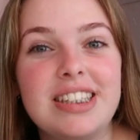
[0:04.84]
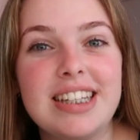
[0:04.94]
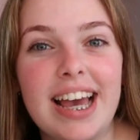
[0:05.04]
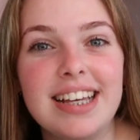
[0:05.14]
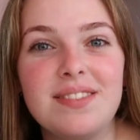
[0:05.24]

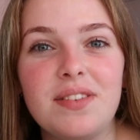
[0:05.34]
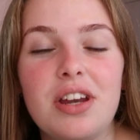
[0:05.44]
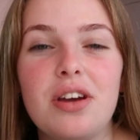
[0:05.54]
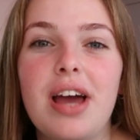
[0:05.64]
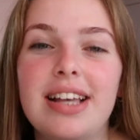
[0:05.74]
today's
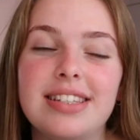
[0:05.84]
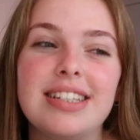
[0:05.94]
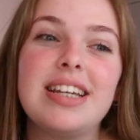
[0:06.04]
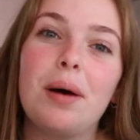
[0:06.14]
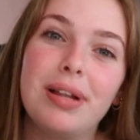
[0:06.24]
video, as you
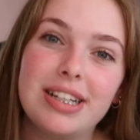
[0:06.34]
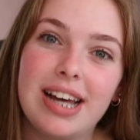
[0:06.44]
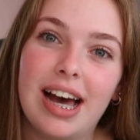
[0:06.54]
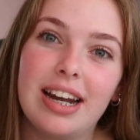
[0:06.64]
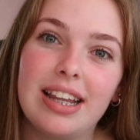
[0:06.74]
can tell by the
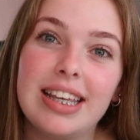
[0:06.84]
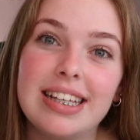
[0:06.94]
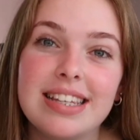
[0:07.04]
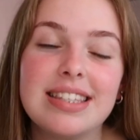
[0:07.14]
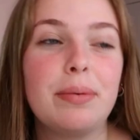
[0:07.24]
title,
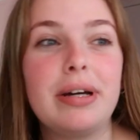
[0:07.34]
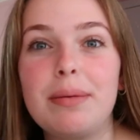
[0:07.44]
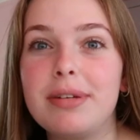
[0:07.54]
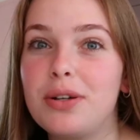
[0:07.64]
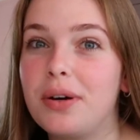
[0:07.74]
is that we're going
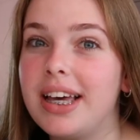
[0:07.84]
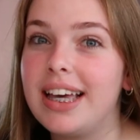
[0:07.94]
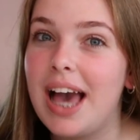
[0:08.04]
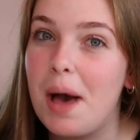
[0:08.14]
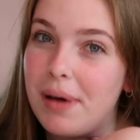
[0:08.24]
to be
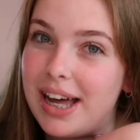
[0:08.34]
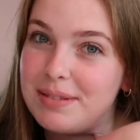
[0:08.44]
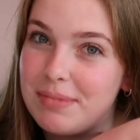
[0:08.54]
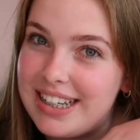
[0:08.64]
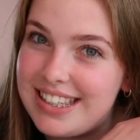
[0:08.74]
talking
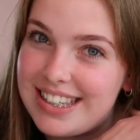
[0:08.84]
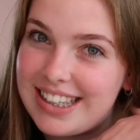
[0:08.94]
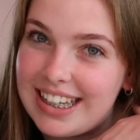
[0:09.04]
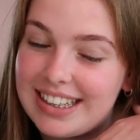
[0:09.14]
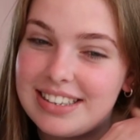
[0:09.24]
about my
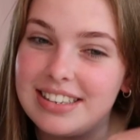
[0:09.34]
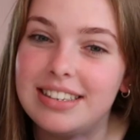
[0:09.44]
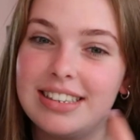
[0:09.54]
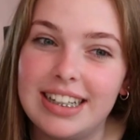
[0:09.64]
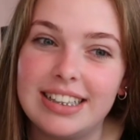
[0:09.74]
skin,
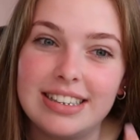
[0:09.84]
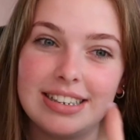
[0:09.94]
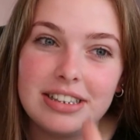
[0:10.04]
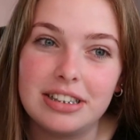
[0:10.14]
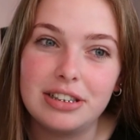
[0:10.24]
and
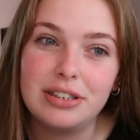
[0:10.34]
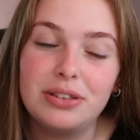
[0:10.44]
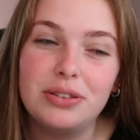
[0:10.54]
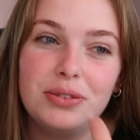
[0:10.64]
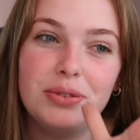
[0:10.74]

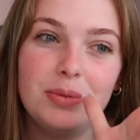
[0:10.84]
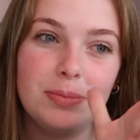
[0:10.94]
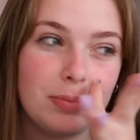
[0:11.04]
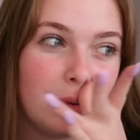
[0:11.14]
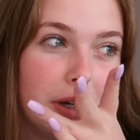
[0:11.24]

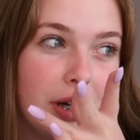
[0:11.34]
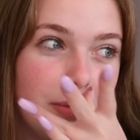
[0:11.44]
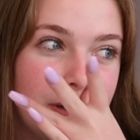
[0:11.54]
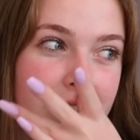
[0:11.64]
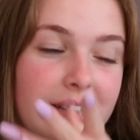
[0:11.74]
oh
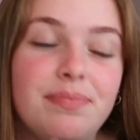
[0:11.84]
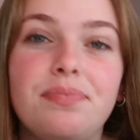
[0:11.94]
boy.